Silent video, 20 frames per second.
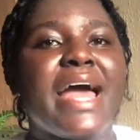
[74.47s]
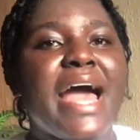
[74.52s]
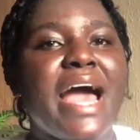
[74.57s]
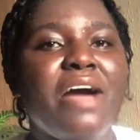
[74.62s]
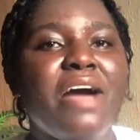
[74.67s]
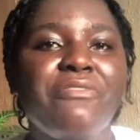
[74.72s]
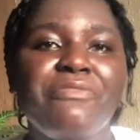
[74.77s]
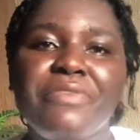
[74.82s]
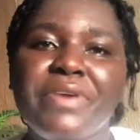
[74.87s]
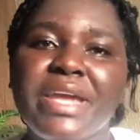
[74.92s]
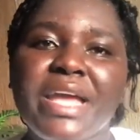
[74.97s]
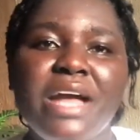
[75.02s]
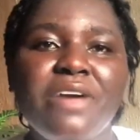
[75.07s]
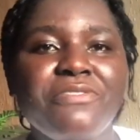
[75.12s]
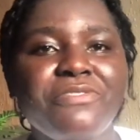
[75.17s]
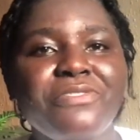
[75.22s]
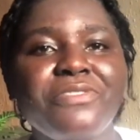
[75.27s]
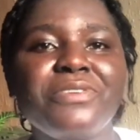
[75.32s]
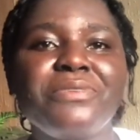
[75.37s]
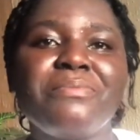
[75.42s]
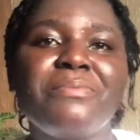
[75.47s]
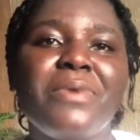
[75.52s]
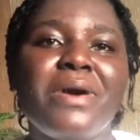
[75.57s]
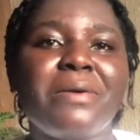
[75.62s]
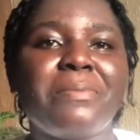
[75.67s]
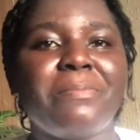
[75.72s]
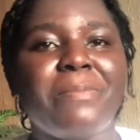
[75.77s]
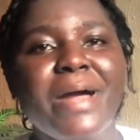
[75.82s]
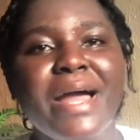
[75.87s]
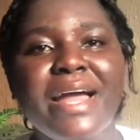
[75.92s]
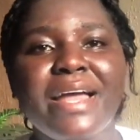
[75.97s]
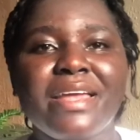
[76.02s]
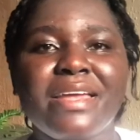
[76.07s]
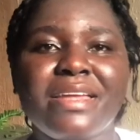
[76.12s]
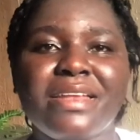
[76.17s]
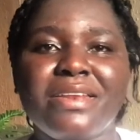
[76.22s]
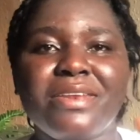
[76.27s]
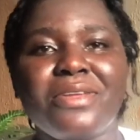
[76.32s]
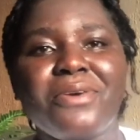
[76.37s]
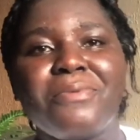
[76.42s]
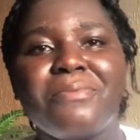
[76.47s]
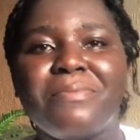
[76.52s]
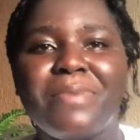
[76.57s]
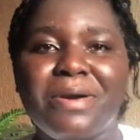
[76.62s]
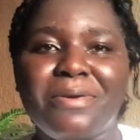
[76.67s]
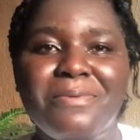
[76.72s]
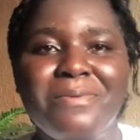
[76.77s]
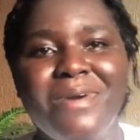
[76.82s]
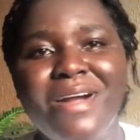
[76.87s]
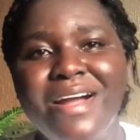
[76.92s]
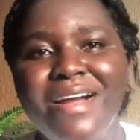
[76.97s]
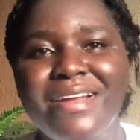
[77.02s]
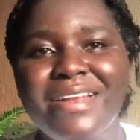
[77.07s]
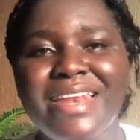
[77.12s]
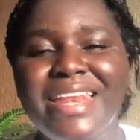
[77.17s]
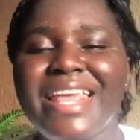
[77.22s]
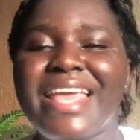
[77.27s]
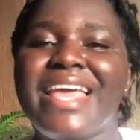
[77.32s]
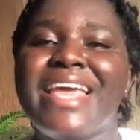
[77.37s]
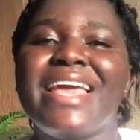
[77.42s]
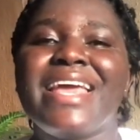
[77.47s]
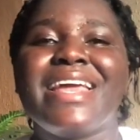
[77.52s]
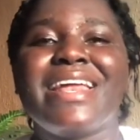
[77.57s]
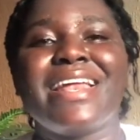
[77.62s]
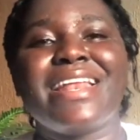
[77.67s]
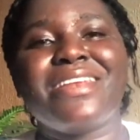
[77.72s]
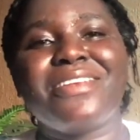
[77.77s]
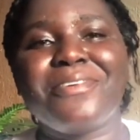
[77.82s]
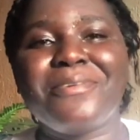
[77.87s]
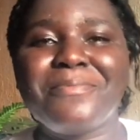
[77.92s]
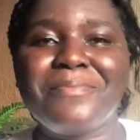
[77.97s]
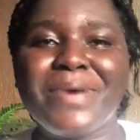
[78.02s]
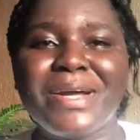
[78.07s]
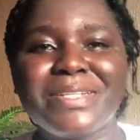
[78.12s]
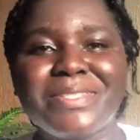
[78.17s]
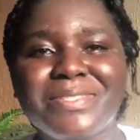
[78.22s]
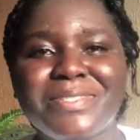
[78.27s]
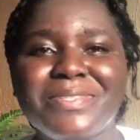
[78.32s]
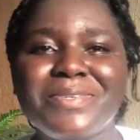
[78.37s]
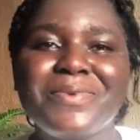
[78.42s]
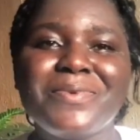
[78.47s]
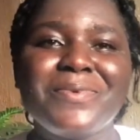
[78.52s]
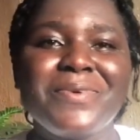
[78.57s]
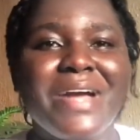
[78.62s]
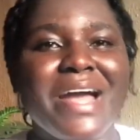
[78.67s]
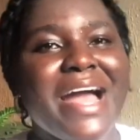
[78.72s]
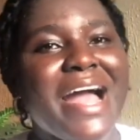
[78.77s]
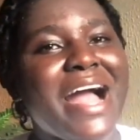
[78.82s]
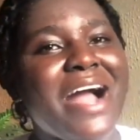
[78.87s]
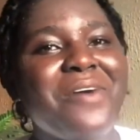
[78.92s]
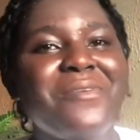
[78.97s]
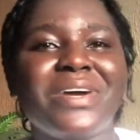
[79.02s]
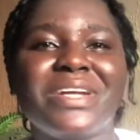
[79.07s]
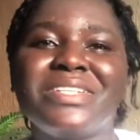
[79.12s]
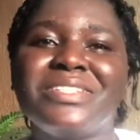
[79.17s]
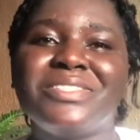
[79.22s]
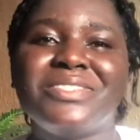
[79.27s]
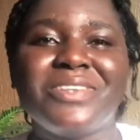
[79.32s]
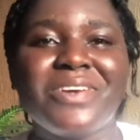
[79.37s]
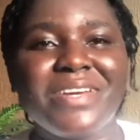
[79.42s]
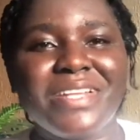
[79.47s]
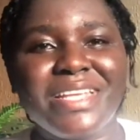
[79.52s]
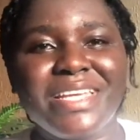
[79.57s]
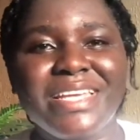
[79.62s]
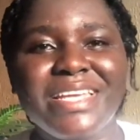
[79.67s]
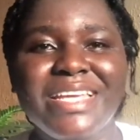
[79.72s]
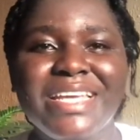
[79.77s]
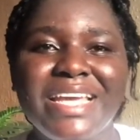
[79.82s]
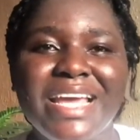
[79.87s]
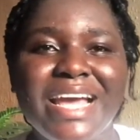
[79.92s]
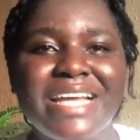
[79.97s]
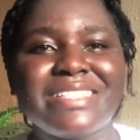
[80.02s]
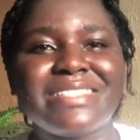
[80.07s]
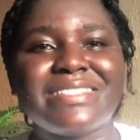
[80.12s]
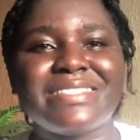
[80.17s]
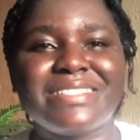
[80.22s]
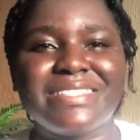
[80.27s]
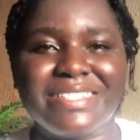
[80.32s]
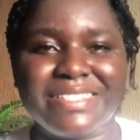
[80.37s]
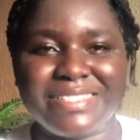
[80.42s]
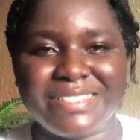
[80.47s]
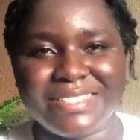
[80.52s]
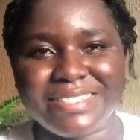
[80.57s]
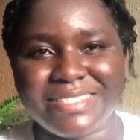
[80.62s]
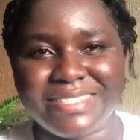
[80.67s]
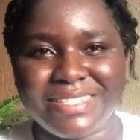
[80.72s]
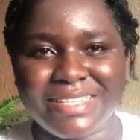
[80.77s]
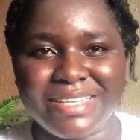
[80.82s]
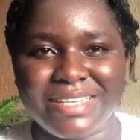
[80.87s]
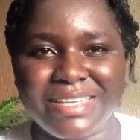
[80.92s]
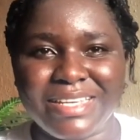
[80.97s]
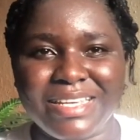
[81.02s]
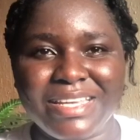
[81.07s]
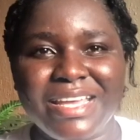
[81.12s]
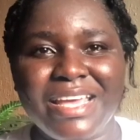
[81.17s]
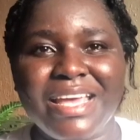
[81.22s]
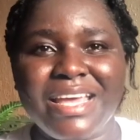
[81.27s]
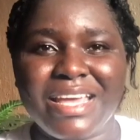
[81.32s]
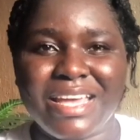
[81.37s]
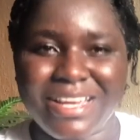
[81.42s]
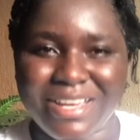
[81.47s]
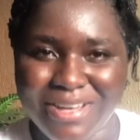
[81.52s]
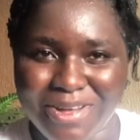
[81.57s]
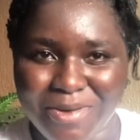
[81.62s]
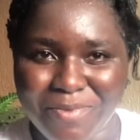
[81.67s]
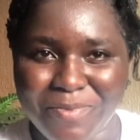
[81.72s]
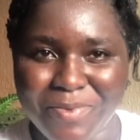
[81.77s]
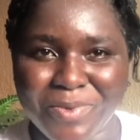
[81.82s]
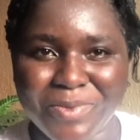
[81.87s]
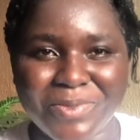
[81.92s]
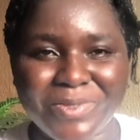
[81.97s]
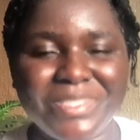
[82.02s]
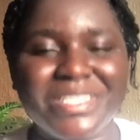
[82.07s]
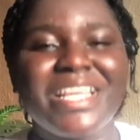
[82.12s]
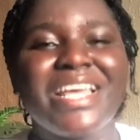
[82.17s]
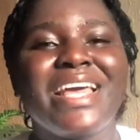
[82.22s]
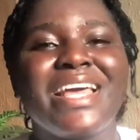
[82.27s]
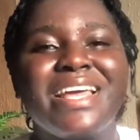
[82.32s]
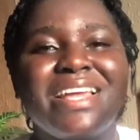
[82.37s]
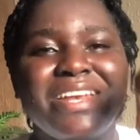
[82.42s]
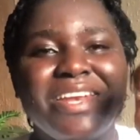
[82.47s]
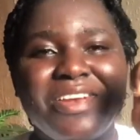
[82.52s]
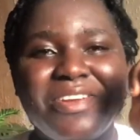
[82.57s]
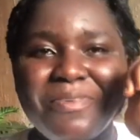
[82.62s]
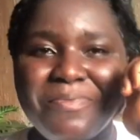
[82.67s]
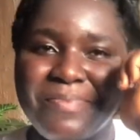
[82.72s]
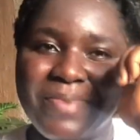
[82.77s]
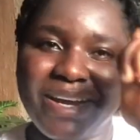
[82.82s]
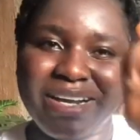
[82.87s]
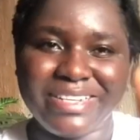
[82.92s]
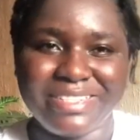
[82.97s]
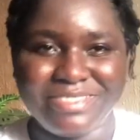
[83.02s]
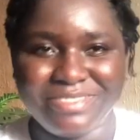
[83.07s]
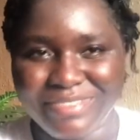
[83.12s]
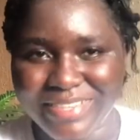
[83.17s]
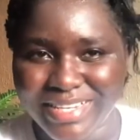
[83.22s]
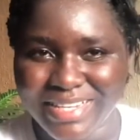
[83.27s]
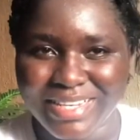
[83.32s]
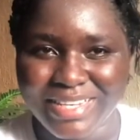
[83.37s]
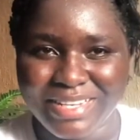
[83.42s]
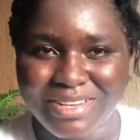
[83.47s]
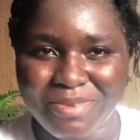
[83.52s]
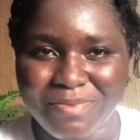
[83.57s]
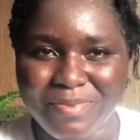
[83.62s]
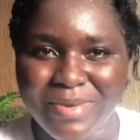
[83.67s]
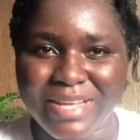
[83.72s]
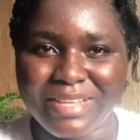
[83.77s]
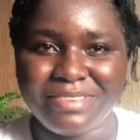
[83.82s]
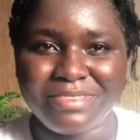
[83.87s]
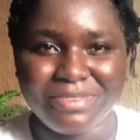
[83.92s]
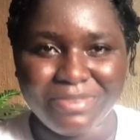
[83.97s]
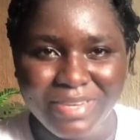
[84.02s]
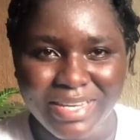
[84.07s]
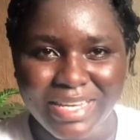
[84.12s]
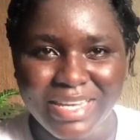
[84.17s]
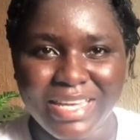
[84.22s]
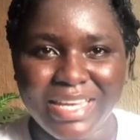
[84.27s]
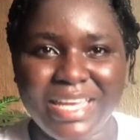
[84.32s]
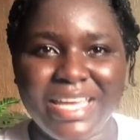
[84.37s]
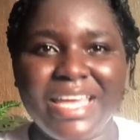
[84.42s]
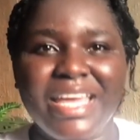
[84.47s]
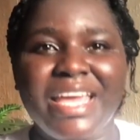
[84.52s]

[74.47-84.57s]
African Food Bank number one. Number two, our journey as C couples. Number three, number three,